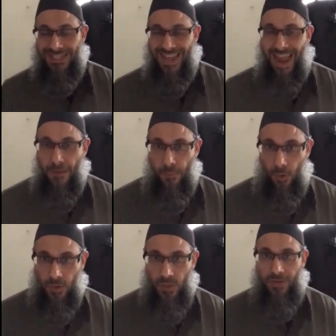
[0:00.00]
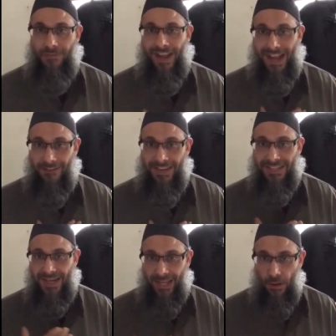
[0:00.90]
It's airborne, so if I have it
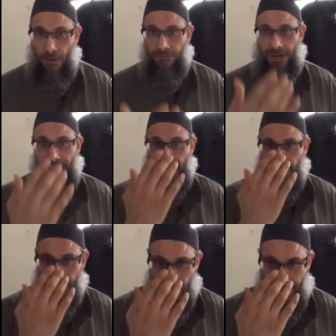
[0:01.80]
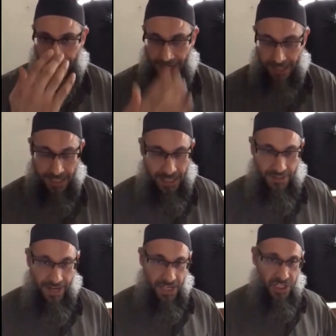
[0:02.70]
and I cough and I cover my hand
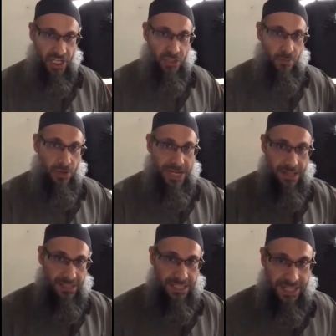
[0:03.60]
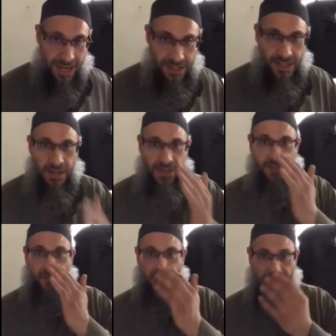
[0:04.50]
and then I shake somebody else's hand and they
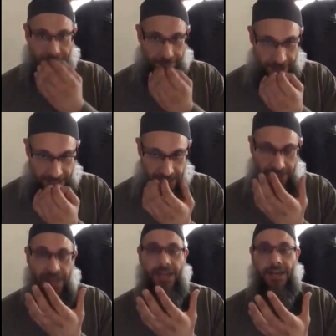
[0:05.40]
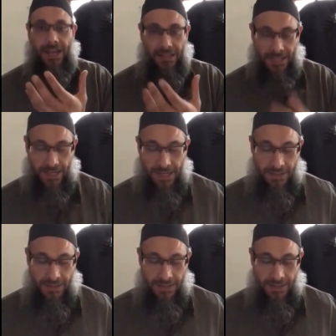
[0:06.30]
touch their face and they inhale it,